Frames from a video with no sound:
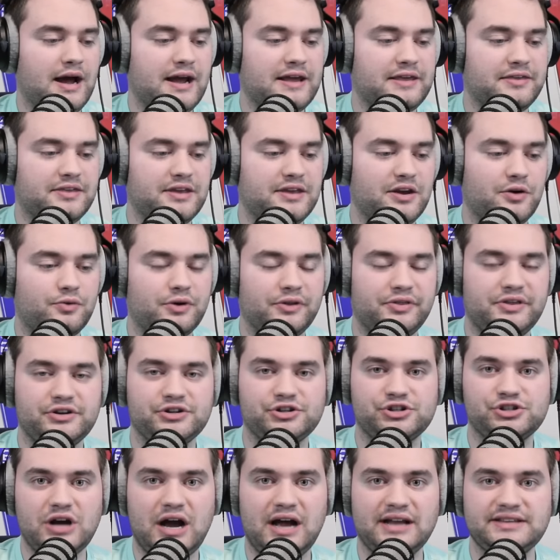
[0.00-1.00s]
think, with his
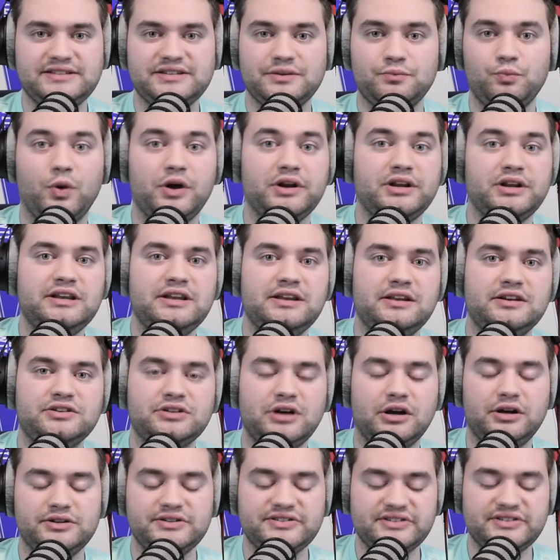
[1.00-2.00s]
shots and what he
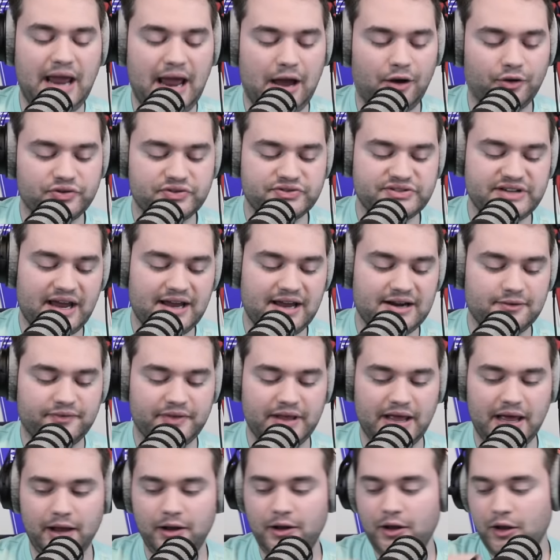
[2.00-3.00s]
does outside of
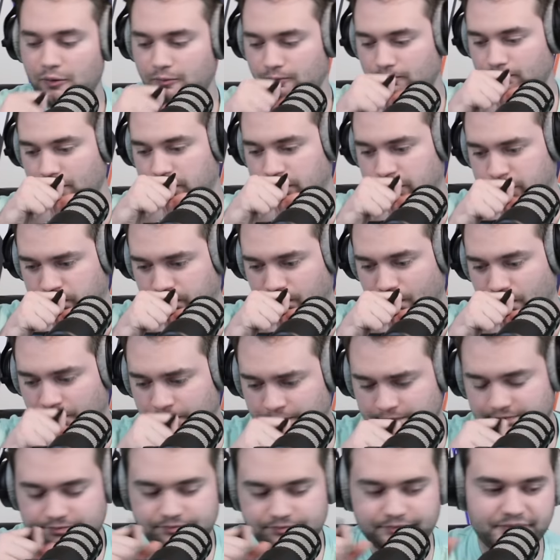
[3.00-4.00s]
that,
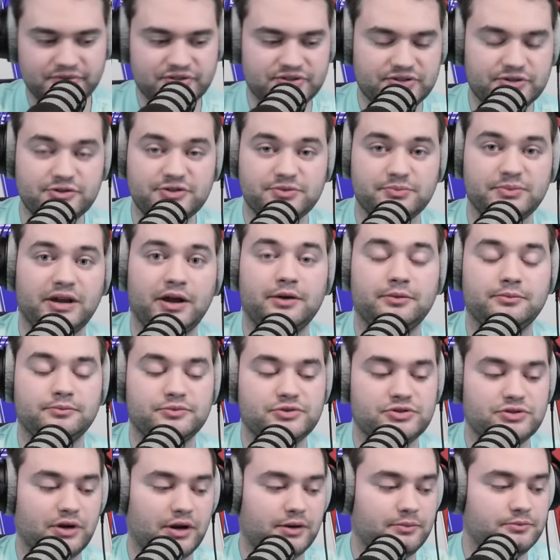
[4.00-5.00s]
excuse me,
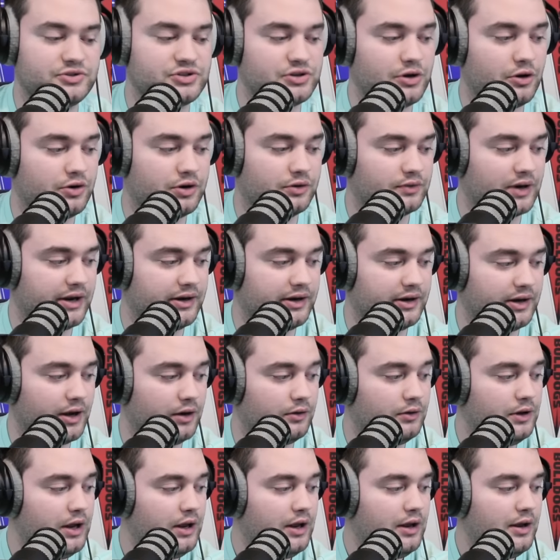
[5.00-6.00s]
I'm choking right
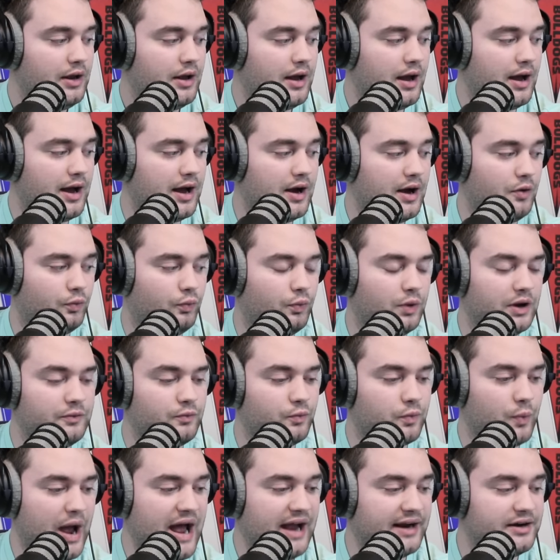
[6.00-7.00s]
now. What
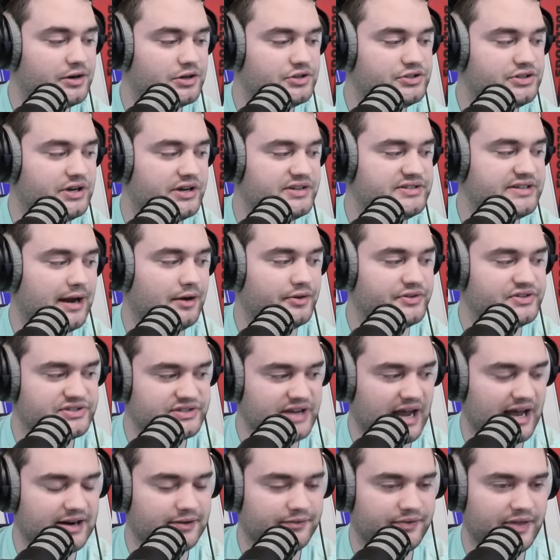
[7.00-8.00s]
Wagner does
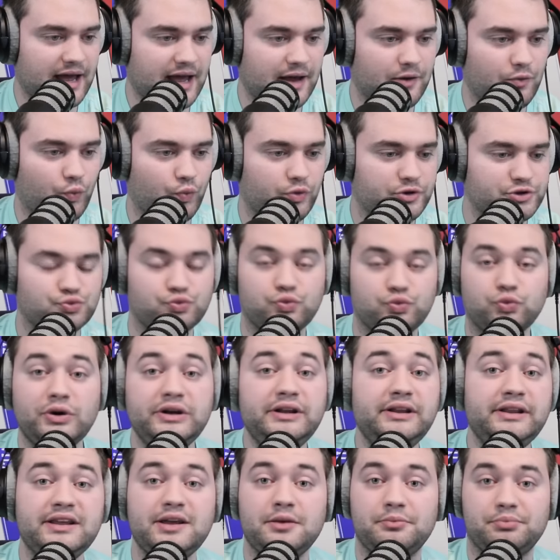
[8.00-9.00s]
outside of that was
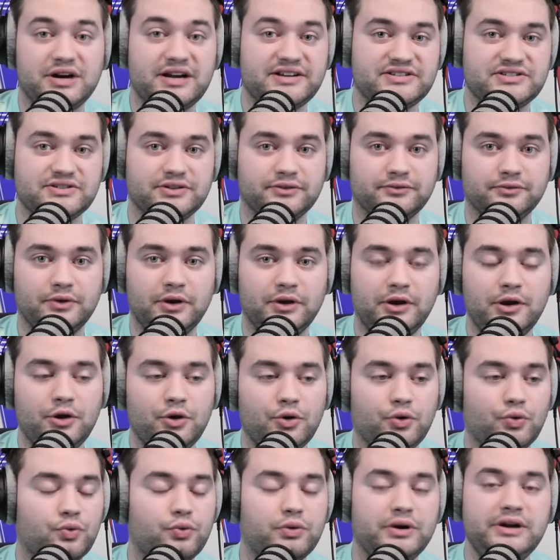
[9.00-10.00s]
really impressive.
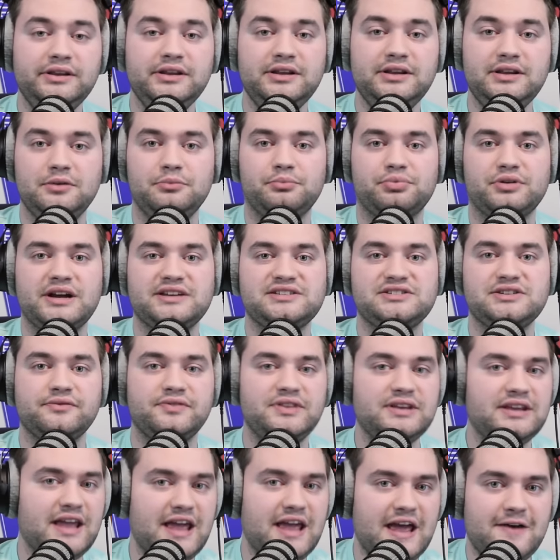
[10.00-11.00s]
Really impressive,
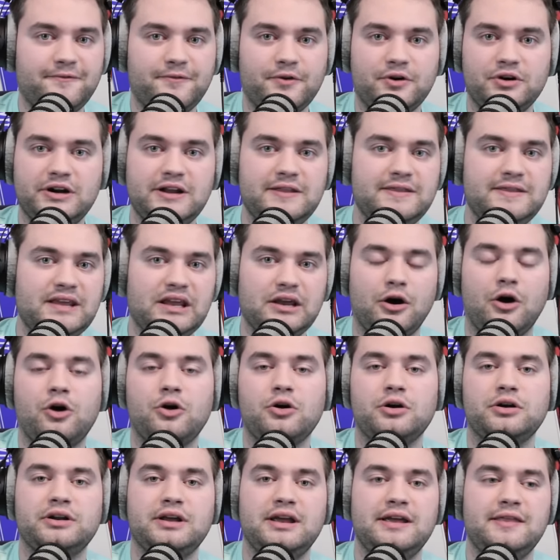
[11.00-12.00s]
the effort and the
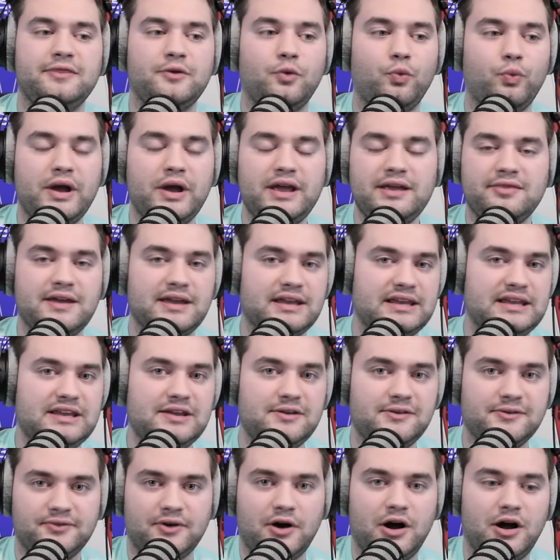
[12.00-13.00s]
heart and the way that he
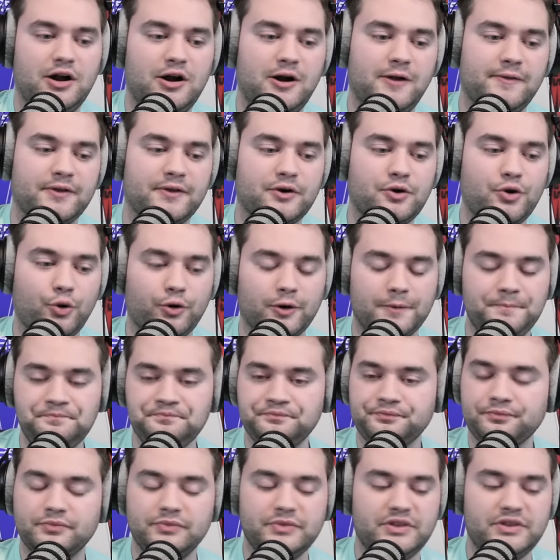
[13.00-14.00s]
fought on the court.
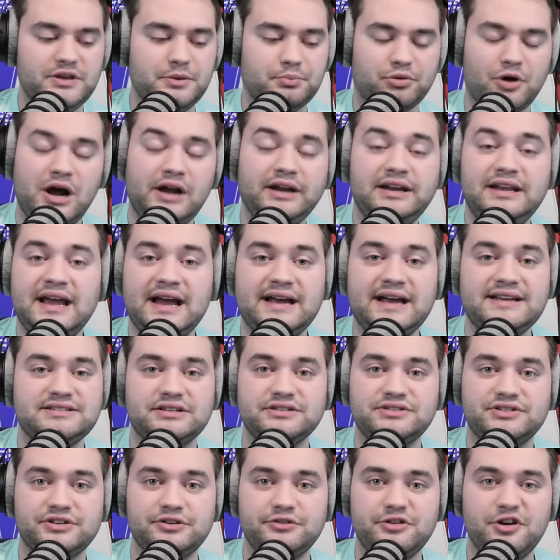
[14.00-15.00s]
The broadcast
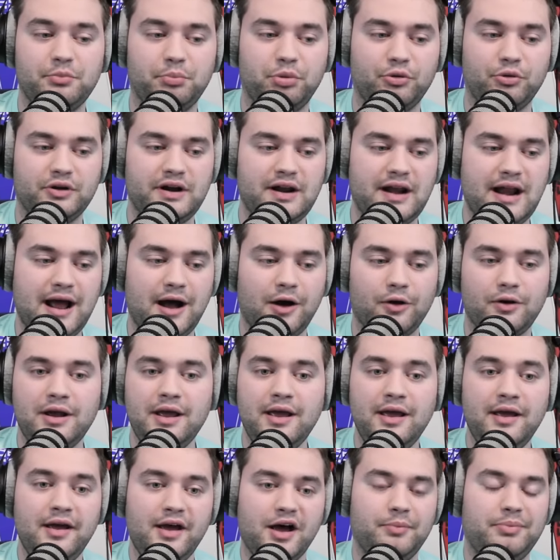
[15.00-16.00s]
continued to point it out
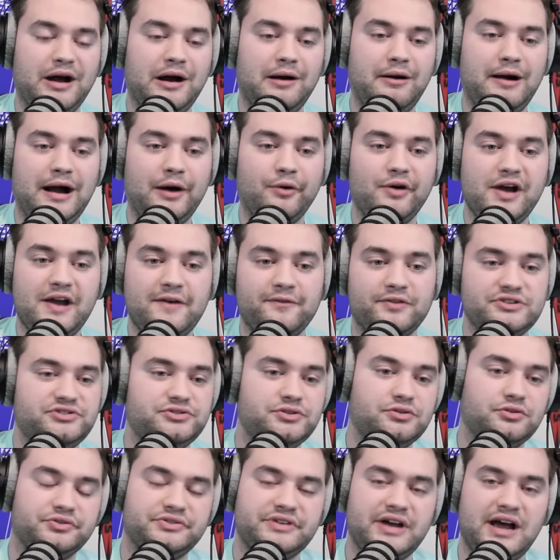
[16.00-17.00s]
about how every
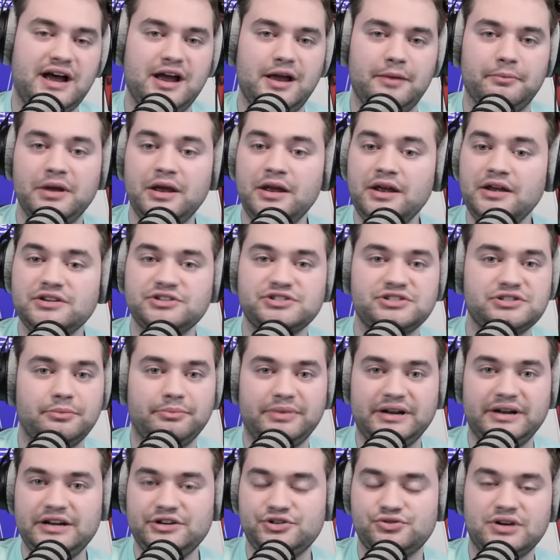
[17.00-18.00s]
single time
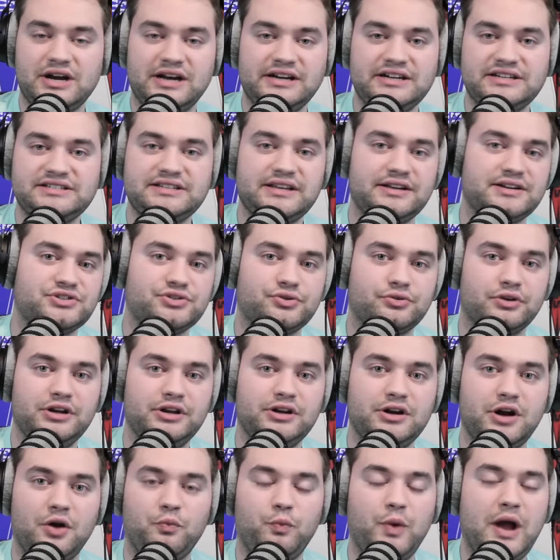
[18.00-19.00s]
somebody tried to set a screen
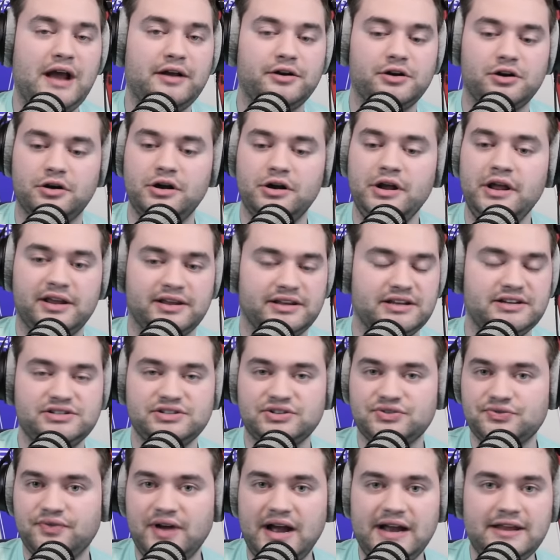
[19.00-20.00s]
on Wagner, he'd
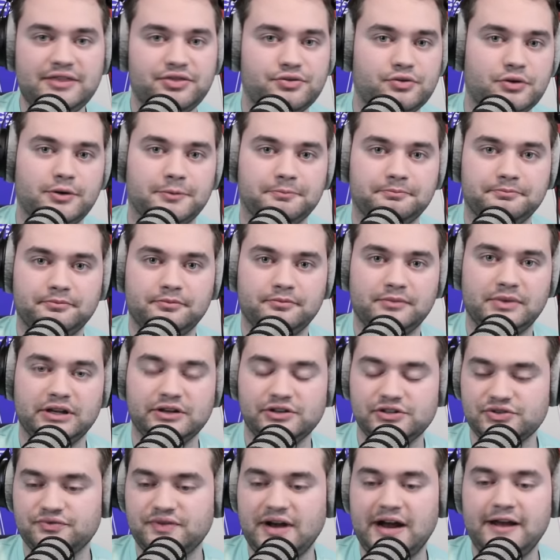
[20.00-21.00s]
just fight through it. He'd
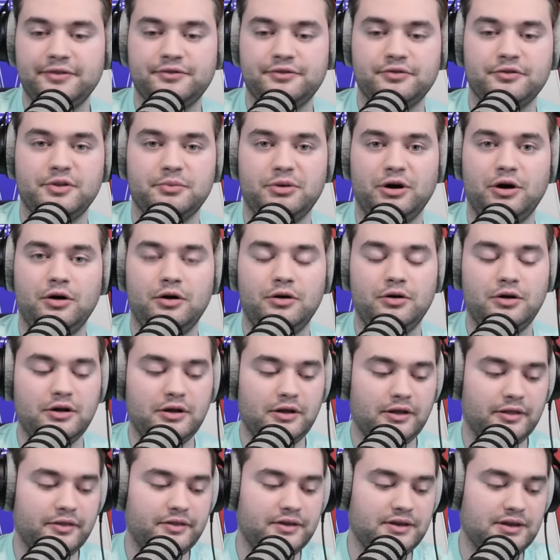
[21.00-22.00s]
just fight through the
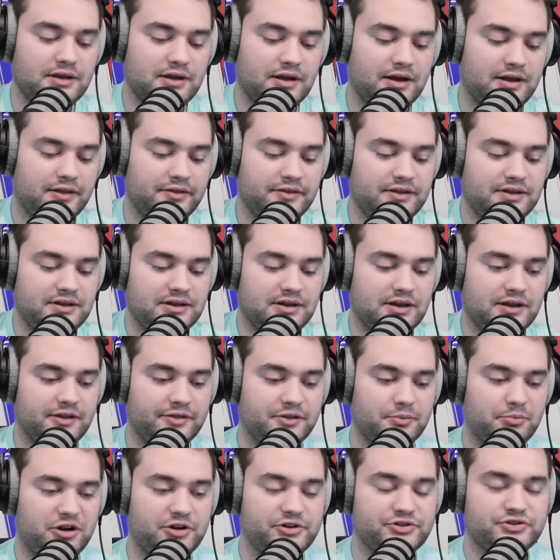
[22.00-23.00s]
ball,
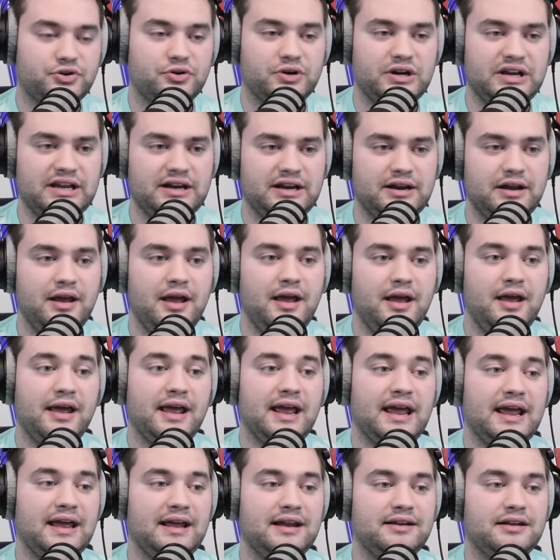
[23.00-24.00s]
the ball screen,
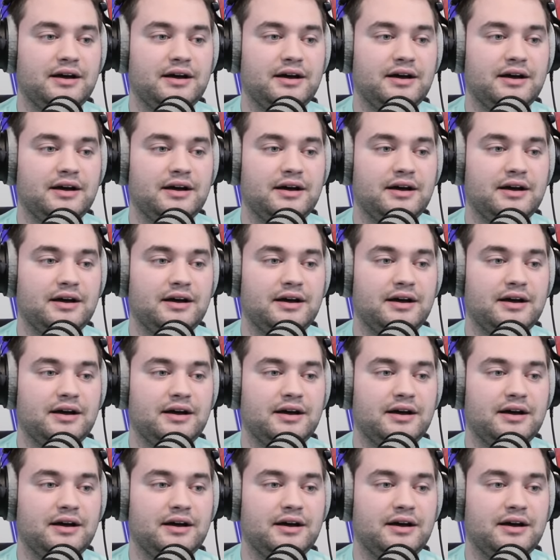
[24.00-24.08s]
and